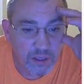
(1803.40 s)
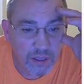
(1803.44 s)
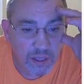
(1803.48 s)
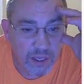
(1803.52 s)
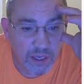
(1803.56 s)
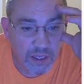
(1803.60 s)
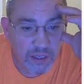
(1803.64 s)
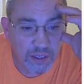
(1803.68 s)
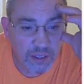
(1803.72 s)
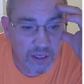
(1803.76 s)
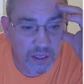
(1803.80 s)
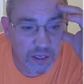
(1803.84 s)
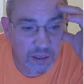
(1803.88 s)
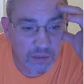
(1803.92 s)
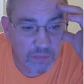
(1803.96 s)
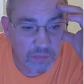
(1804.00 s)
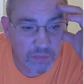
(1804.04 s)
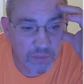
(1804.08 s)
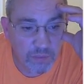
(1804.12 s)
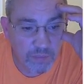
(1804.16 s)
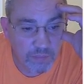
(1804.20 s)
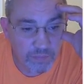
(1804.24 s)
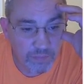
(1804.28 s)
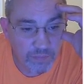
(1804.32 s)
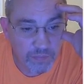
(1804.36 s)
And um,
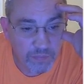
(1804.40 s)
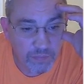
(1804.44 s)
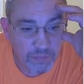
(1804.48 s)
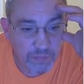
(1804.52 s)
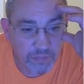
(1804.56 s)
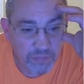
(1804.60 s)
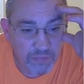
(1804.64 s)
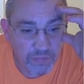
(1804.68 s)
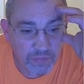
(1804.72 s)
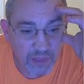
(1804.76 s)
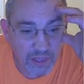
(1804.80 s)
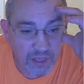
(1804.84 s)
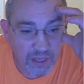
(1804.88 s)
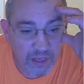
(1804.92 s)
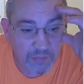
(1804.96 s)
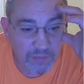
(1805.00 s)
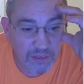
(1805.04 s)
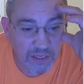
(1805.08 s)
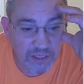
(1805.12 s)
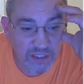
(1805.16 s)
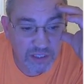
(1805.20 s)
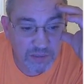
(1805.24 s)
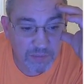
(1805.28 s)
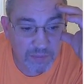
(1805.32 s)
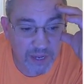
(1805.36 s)
I mean,
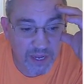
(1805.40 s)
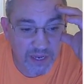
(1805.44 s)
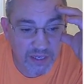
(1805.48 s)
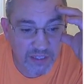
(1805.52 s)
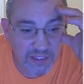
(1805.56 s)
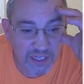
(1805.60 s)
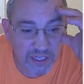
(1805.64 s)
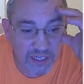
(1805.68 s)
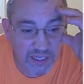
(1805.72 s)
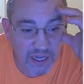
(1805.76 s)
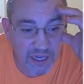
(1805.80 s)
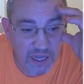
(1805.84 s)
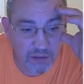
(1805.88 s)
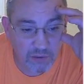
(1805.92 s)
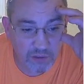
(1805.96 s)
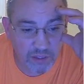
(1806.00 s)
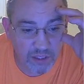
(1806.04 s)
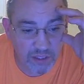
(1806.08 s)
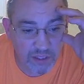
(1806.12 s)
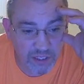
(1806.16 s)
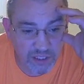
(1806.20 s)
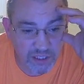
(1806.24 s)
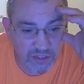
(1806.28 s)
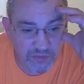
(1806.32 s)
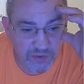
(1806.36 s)
it's amazing. Not only
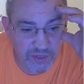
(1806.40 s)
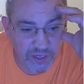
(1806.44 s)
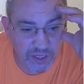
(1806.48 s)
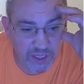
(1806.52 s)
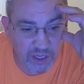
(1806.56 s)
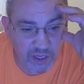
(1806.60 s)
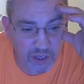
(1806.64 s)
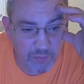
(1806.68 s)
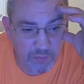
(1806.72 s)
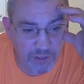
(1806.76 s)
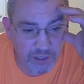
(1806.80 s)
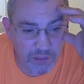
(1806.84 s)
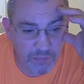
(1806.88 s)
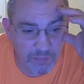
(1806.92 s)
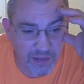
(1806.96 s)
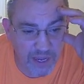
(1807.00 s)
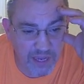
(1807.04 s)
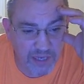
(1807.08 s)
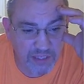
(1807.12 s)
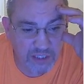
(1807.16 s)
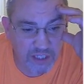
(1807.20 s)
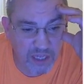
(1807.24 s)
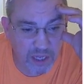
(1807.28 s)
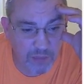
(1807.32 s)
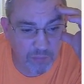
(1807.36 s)
this video, but the
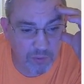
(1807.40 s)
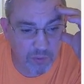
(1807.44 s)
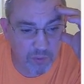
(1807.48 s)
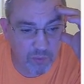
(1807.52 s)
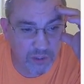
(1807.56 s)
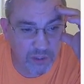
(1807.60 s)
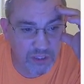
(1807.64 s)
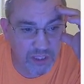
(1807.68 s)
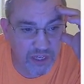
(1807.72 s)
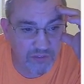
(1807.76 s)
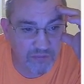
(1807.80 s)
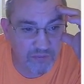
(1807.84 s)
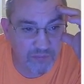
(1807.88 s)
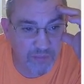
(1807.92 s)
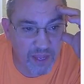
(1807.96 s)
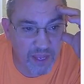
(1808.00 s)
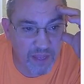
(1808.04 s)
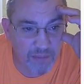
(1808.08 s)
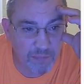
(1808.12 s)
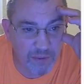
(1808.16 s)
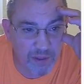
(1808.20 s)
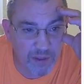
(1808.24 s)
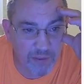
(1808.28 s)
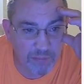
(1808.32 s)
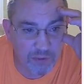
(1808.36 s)
past couple ones I've
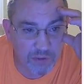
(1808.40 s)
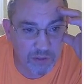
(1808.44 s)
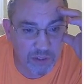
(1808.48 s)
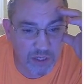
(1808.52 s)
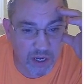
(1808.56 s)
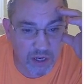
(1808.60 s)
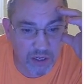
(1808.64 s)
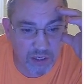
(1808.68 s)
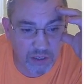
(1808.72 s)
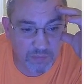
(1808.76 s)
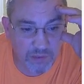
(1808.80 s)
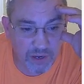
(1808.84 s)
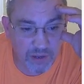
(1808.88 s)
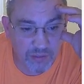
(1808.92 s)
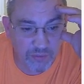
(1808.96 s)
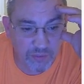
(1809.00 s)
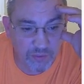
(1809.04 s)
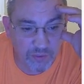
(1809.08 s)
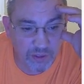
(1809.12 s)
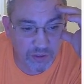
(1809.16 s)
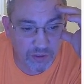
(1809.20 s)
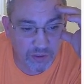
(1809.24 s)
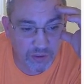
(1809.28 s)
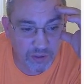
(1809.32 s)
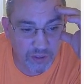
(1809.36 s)
made, people are talking about
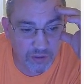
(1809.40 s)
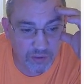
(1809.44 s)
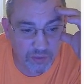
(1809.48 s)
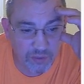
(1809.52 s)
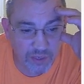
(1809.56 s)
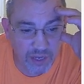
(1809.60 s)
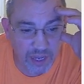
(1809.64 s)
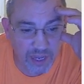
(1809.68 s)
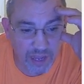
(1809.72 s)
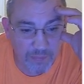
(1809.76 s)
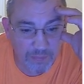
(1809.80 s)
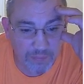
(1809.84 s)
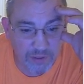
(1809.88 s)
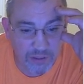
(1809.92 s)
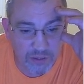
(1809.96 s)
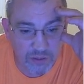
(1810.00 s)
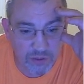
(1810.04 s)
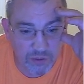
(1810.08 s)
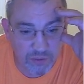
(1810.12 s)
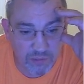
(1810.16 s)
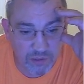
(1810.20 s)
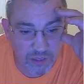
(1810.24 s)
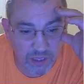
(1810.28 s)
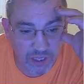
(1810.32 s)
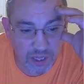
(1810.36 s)
333 happening to
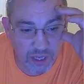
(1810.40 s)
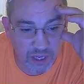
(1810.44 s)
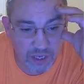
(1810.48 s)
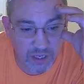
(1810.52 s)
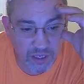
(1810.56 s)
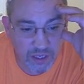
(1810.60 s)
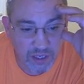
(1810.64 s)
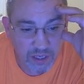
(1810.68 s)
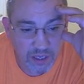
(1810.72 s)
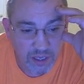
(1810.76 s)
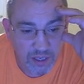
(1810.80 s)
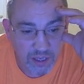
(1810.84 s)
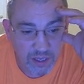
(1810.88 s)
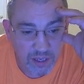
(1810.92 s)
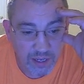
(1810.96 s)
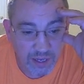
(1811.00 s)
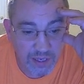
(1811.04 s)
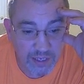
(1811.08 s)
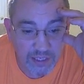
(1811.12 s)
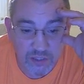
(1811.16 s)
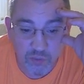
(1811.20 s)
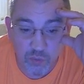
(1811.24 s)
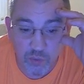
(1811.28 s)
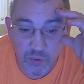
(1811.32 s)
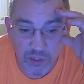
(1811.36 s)
them a lot.
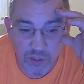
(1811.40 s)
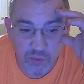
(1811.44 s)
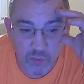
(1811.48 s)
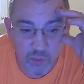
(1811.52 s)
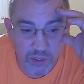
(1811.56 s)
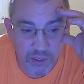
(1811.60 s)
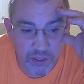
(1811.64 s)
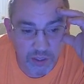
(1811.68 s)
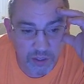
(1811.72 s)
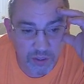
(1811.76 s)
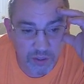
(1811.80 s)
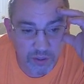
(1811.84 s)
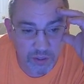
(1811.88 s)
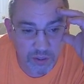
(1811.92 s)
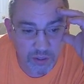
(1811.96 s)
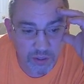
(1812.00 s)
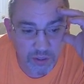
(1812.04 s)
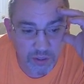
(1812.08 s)
And it's really weird.